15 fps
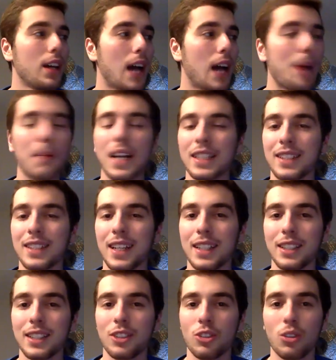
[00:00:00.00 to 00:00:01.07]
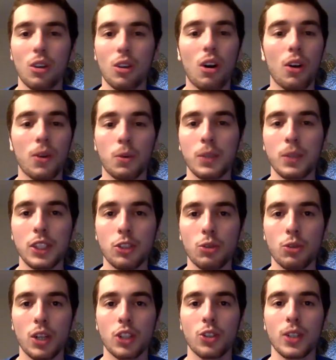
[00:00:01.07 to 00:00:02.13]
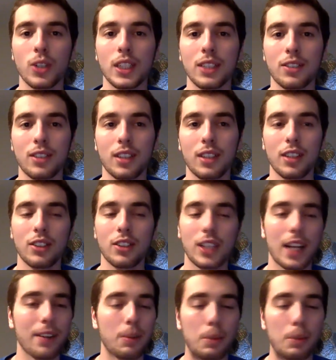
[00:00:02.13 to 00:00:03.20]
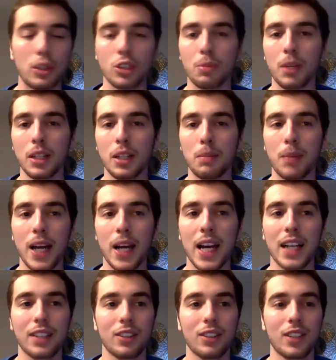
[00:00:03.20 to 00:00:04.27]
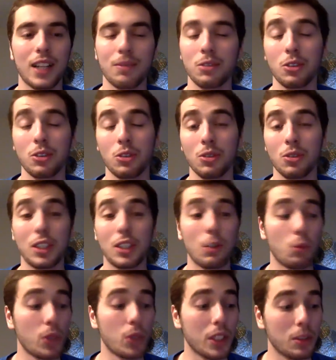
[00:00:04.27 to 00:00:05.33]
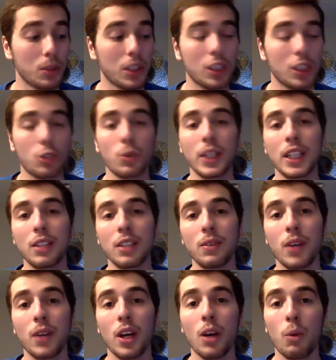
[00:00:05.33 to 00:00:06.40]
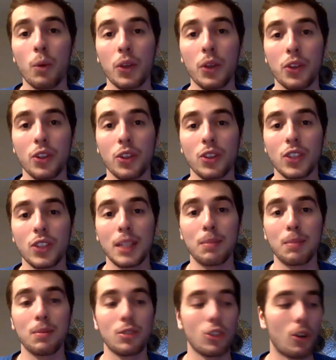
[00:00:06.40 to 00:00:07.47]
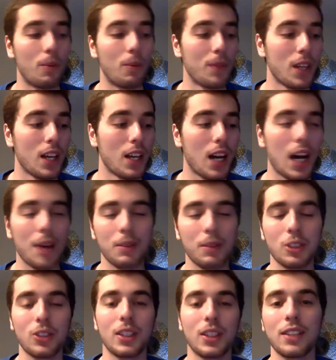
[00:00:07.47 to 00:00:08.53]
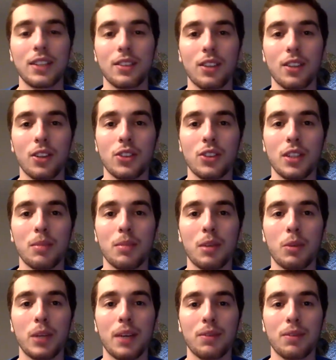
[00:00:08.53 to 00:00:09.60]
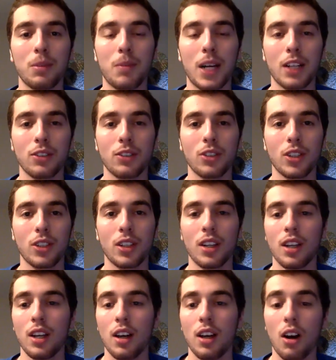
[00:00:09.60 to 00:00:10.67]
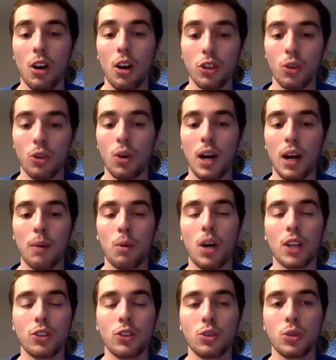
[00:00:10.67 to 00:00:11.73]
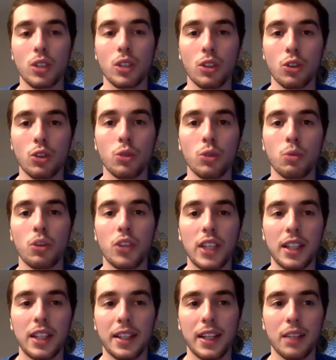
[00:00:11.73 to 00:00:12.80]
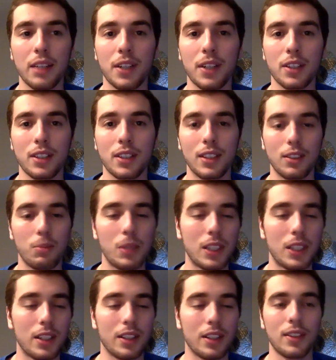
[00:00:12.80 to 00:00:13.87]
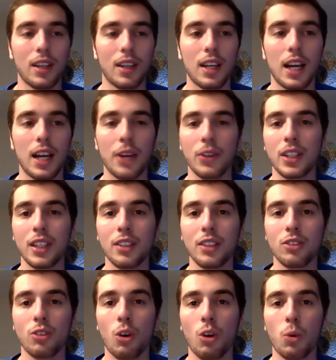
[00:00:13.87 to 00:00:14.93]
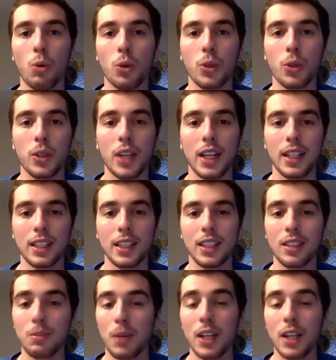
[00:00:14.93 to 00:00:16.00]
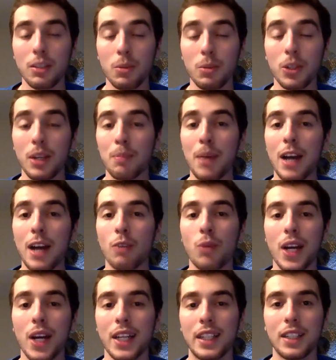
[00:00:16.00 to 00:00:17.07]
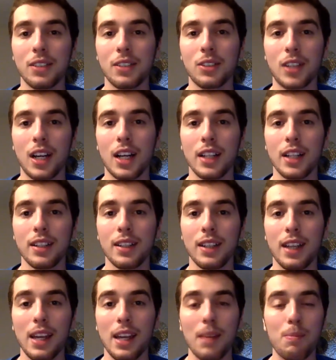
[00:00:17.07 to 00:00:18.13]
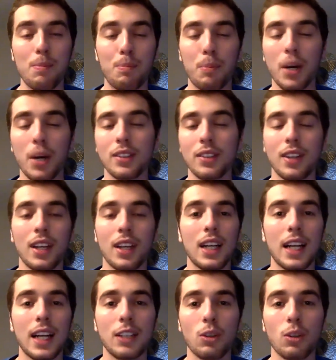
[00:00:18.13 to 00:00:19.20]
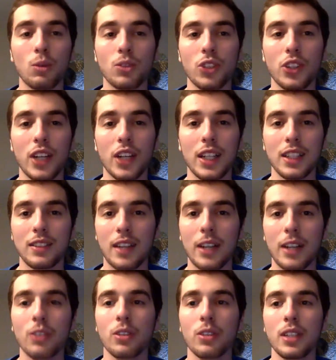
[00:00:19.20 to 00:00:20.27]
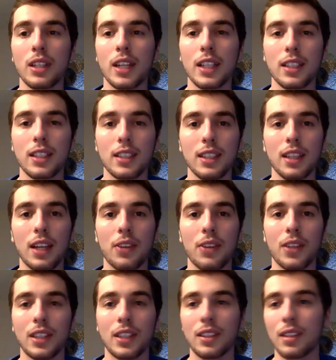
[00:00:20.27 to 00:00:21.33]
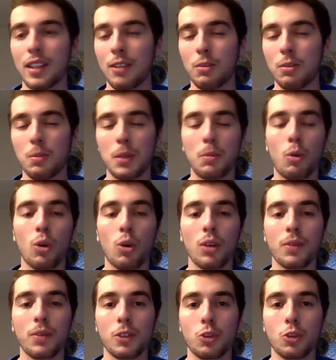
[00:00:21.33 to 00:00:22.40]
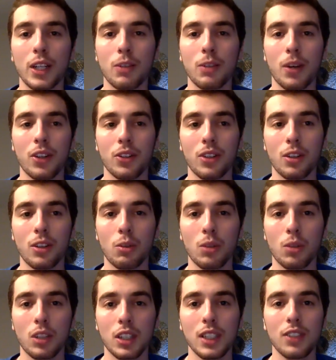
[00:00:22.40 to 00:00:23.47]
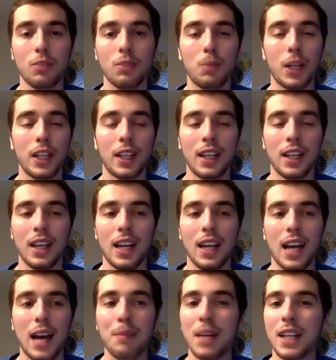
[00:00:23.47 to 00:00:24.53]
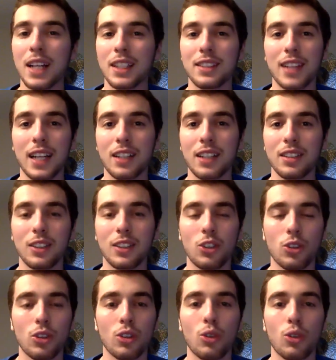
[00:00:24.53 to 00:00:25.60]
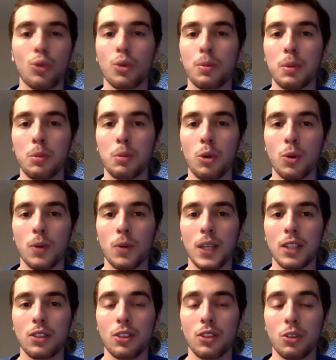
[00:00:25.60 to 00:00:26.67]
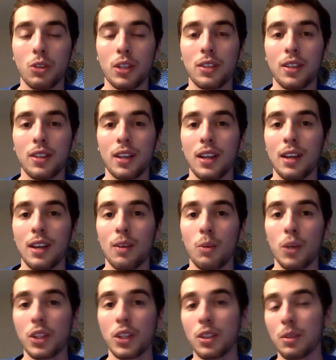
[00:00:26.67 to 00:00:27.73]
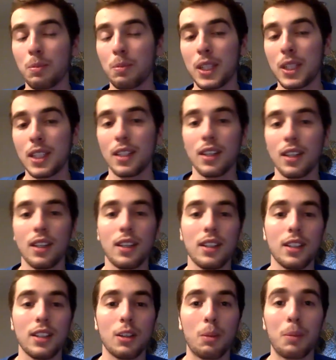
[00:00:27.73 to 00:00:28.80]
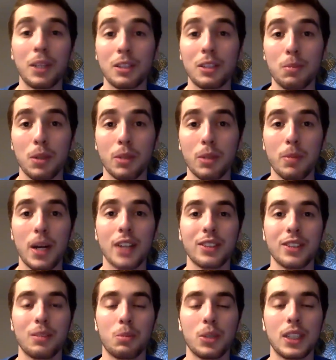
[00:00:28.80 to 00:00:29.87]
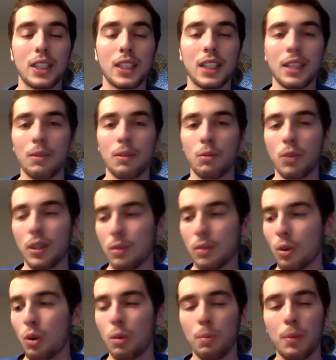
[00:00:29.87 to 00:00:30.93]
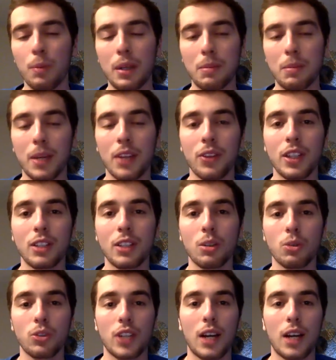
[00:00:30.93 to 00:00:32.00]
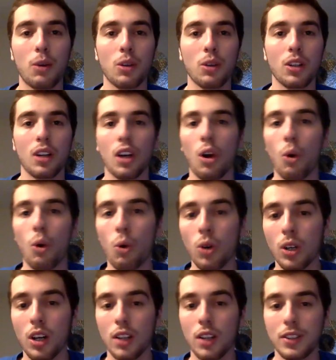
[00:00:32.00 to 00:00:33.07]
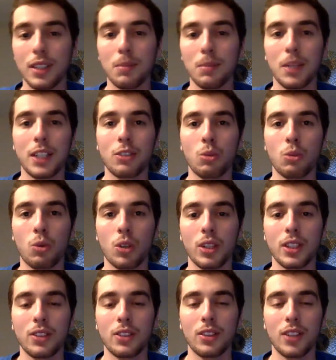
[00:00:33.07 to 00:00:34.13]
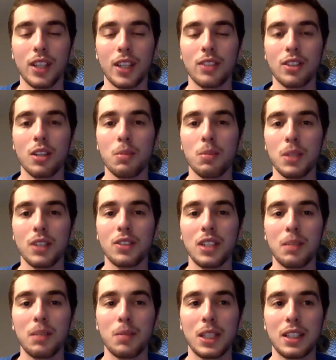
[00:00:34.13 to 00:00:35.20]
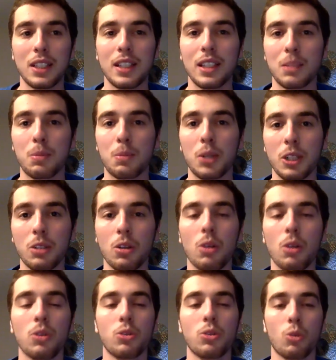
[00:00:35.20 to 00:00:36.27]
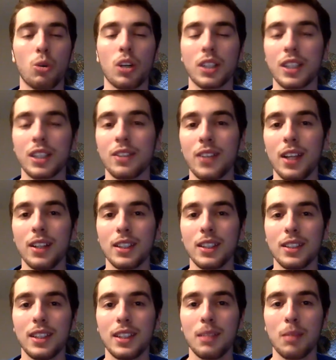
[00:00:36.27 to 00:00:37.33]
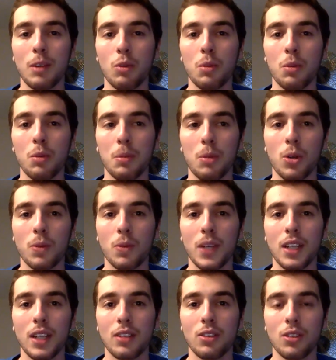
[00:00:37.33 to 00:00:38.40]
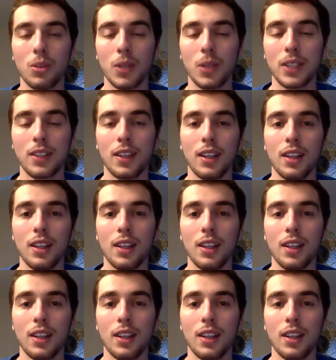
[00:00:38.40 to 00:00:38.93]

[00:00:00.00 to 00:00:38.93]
I'm not exactly sure all the restructuring. They're going to have to push money back. They're going to have to get really, really creative with their team. So obviously that's another team that we have to monitor. Also, I want to conclude with the Atlanta Falcons, because I think it is noteworthy that it is possible that Matt Ryan is gone, but I don't see that entirely likely. I think it would be more of a trade rather than a release, but I'm not exactly sure who would be motivated to do it, whether it be, you know, Pittsburgh possibly, if the whole Big Ben thing goes sour, or a team like New Orleans. It's going to be a team that's pretty close, or a contending team that would be motivated to do it.